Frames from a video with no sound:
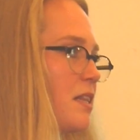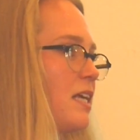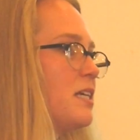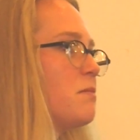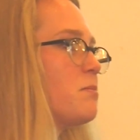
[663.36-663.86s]
the
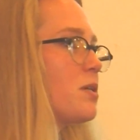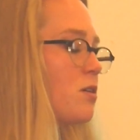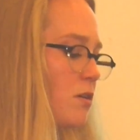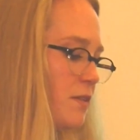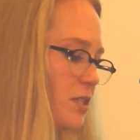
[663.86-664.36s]
number
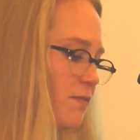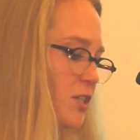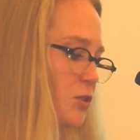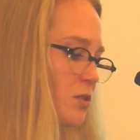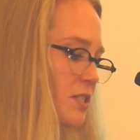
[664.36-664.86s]
of
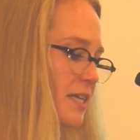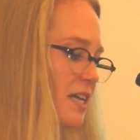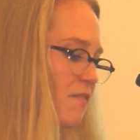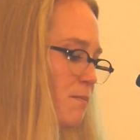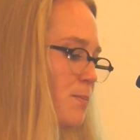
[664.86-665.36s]
individuals that
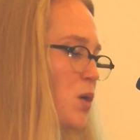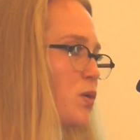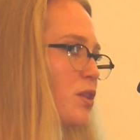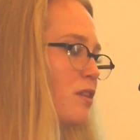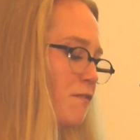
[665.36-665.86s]
have
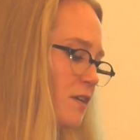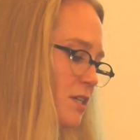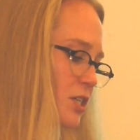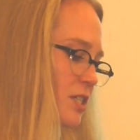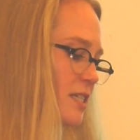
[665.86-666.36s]
both the
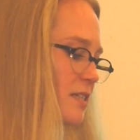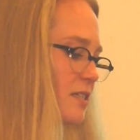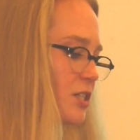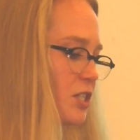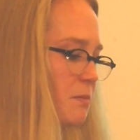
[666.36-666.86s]
Finnish
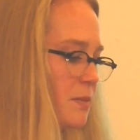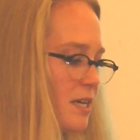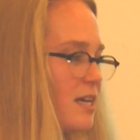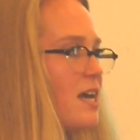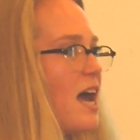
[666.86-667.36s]
citizenship
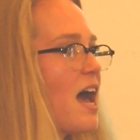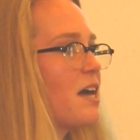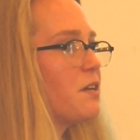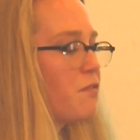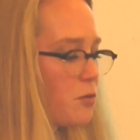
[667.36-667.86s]

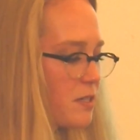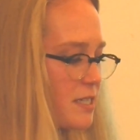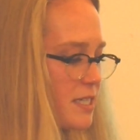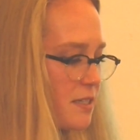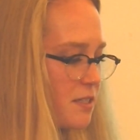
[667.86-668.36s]
and a foreign
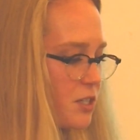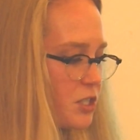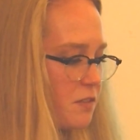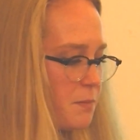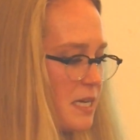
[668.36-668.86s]

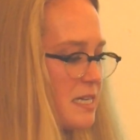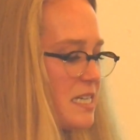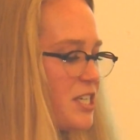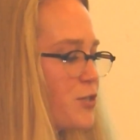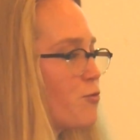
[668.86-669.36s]
citizenship
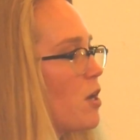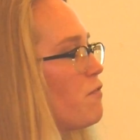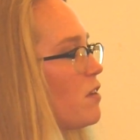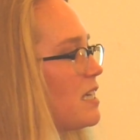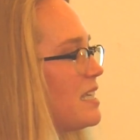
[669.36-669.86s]
is
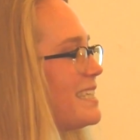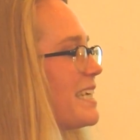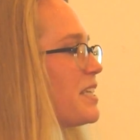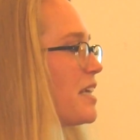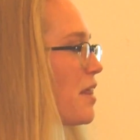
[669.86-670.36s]
roughly
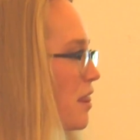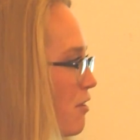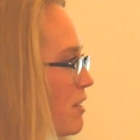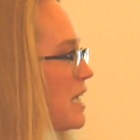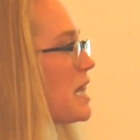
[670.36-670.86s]

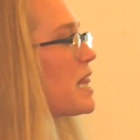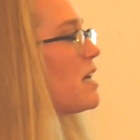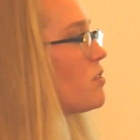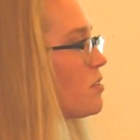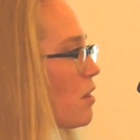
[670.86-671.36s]

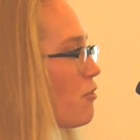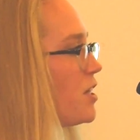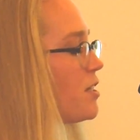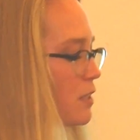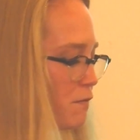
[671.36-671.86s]

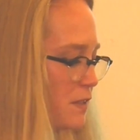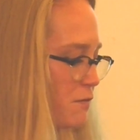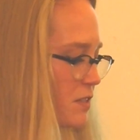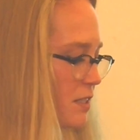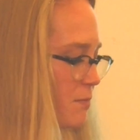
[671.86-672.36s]

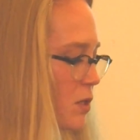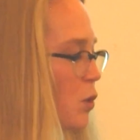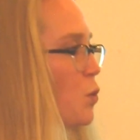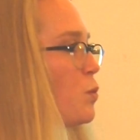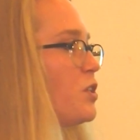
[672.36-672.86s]
63,350,
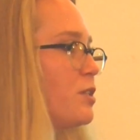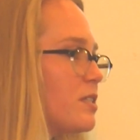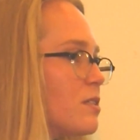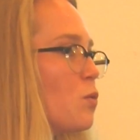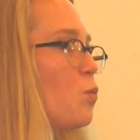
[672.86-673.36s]
which
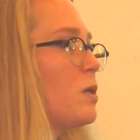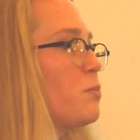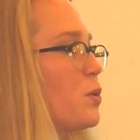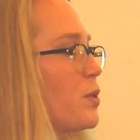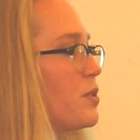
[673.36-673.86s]
is
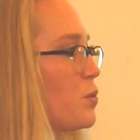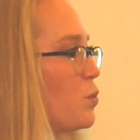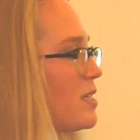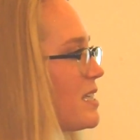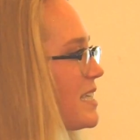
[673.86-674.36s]

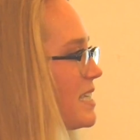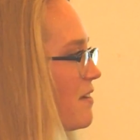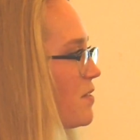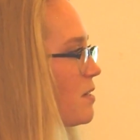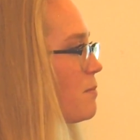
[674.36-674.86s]

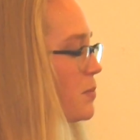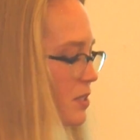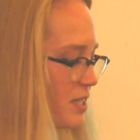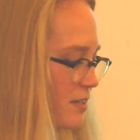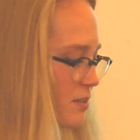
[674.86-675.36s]

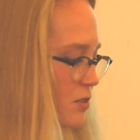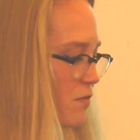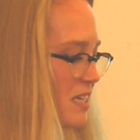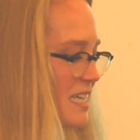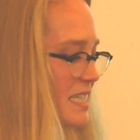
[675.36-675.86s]
1.17% of
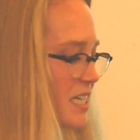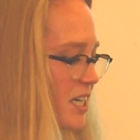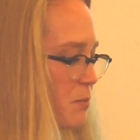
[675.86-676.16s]
the entire